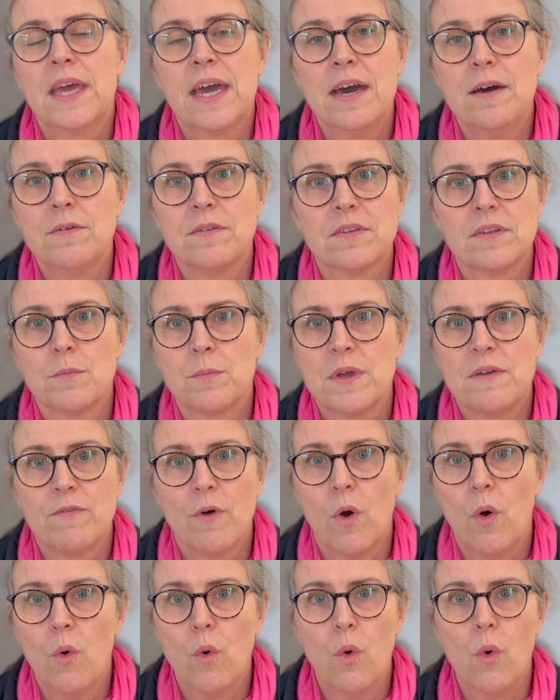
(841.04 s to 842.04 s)
else that we've
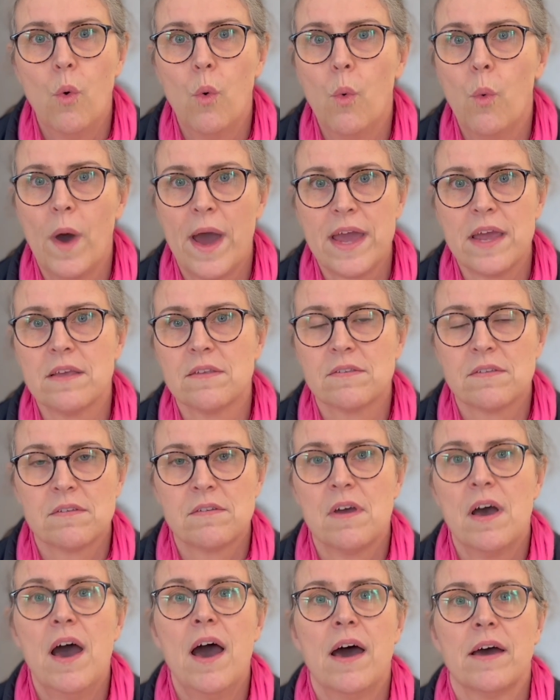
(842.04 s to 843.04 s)
always
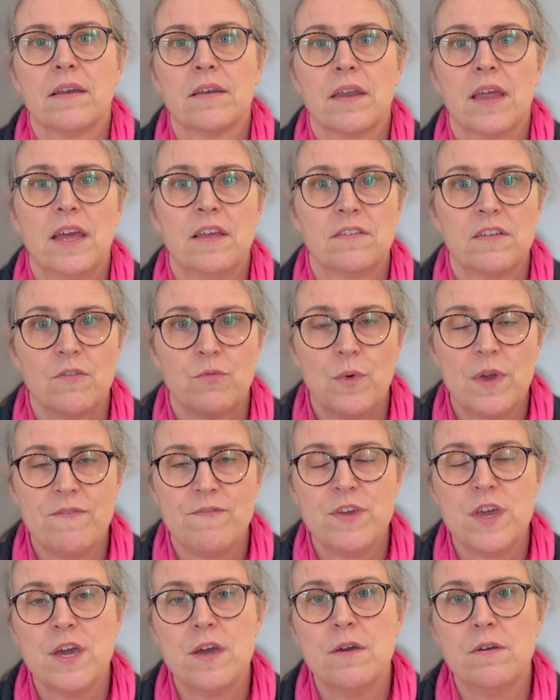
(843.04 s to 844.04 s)
done is if
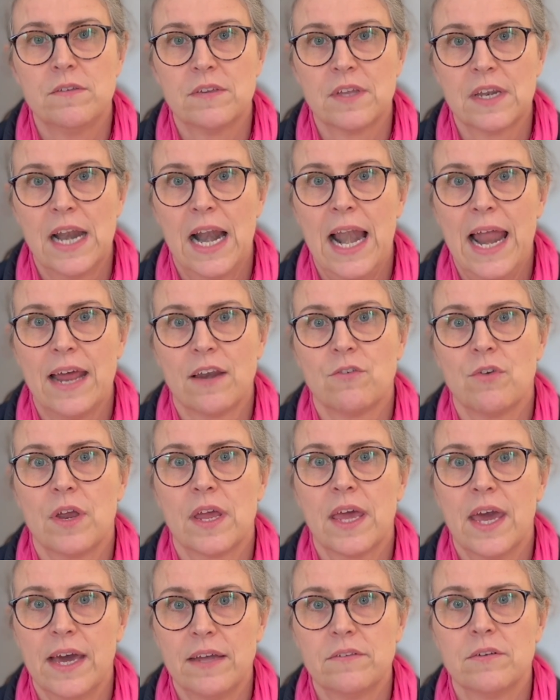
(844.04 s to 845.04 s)
we've used an
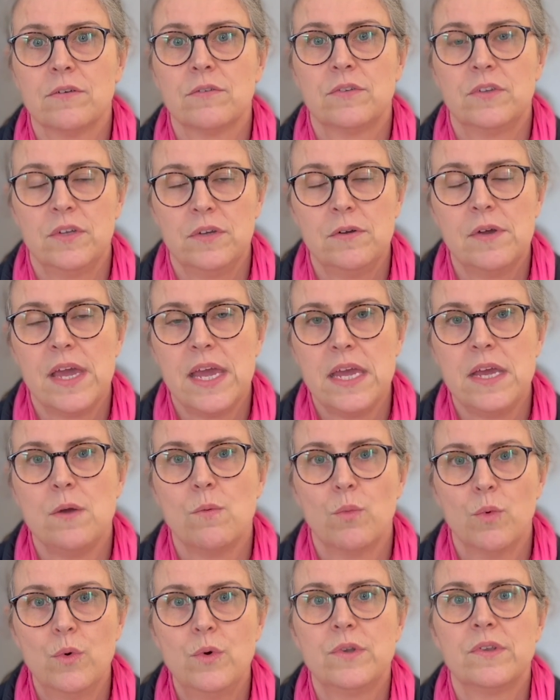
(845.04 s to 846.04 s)
electric kettle to heat
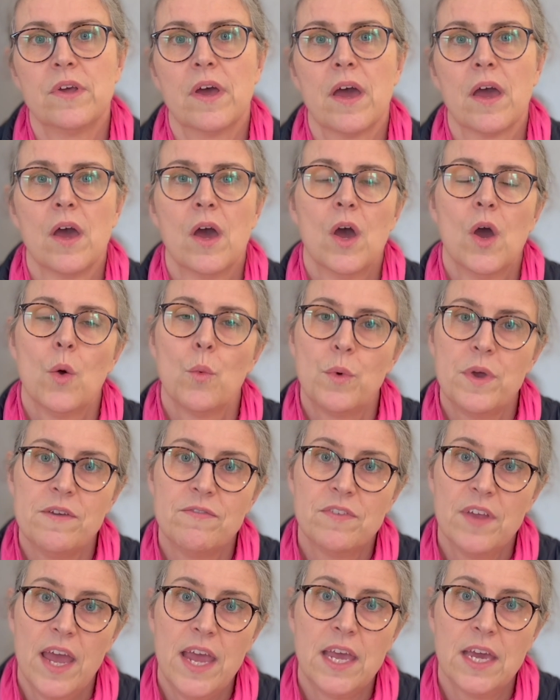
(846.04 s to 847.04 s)
water,
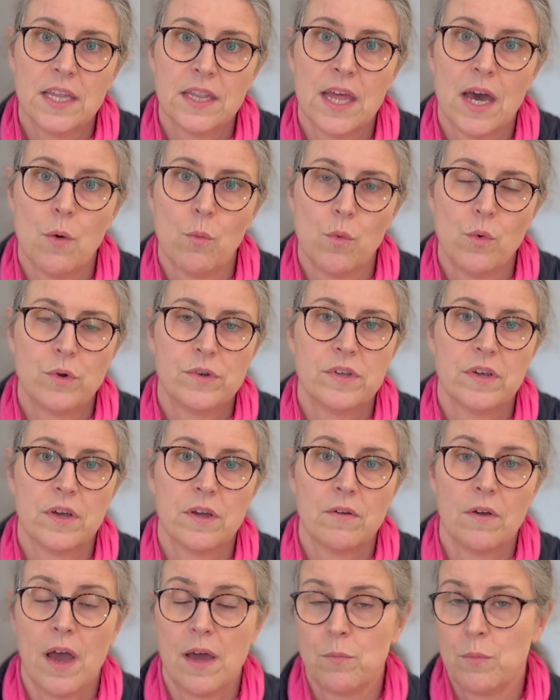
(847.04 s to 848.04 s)
we've taken that
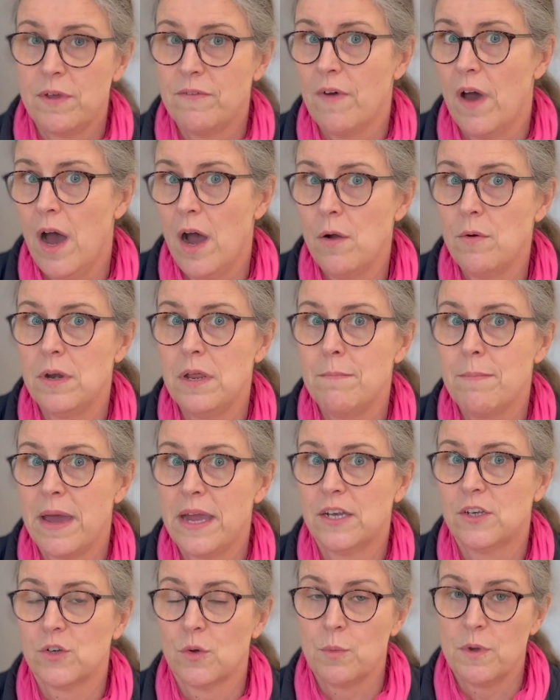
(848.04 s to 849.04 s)
water and we've only
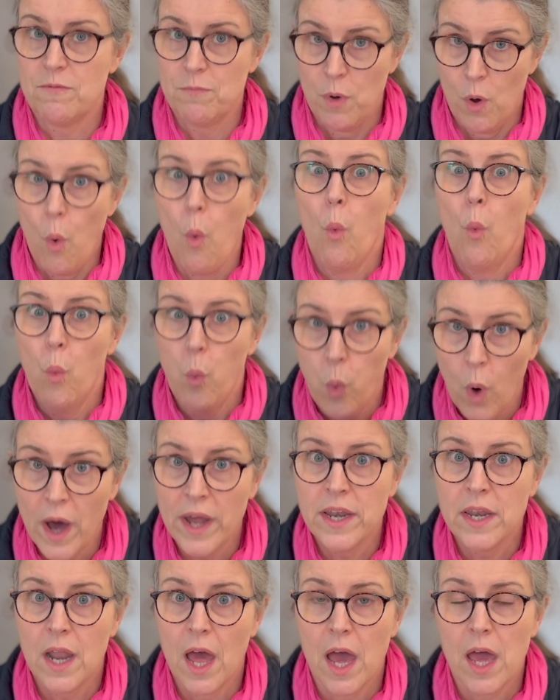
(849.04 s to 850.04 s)
made sure we put
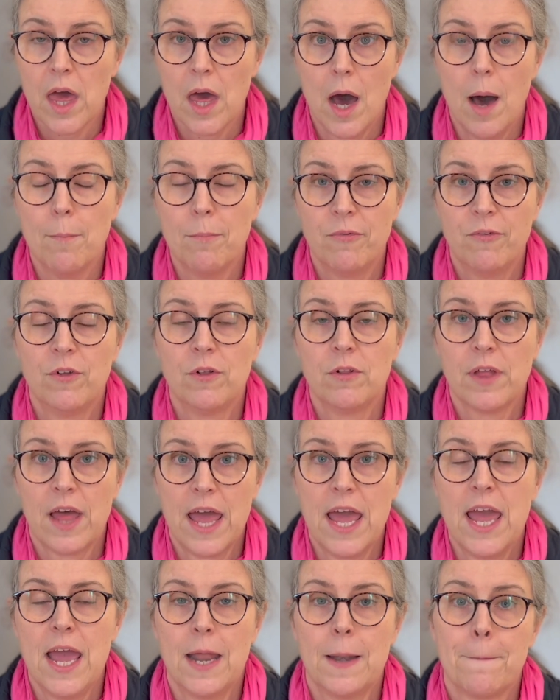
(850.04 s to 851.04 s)
one cupful
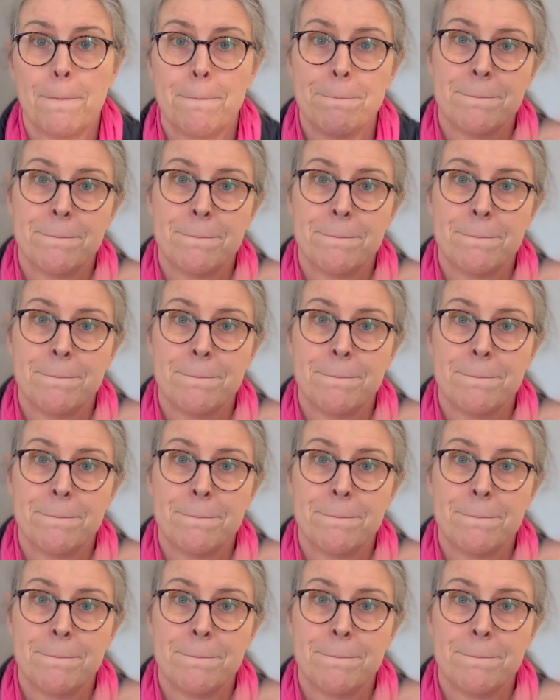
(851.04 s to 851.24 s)
in.